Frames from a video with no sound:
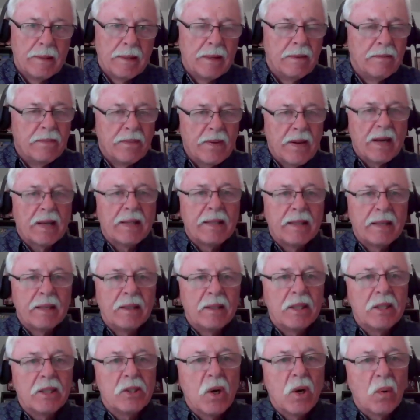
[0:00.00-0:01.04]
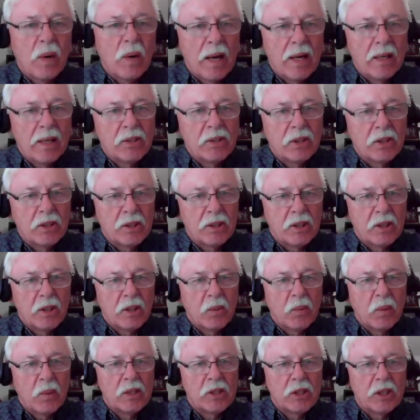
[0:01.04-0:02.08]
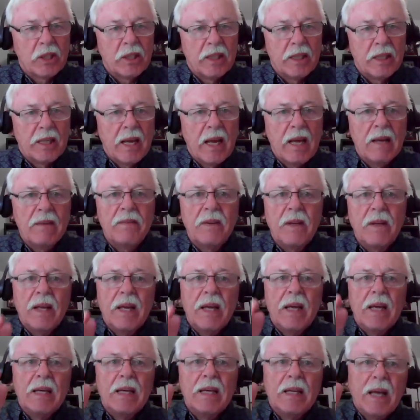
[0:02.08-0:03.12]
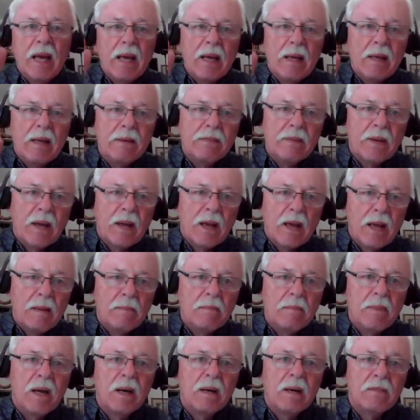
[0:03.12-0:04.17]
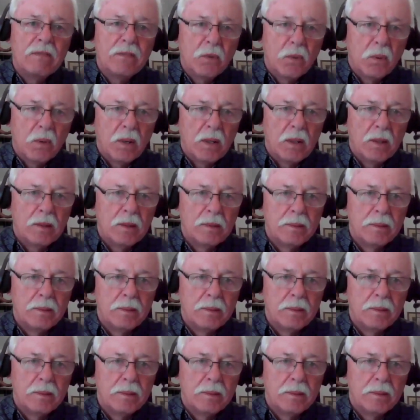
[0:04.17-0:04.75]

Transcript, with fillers: In fact, there is no answer to the question he gave. He gave a metaphor.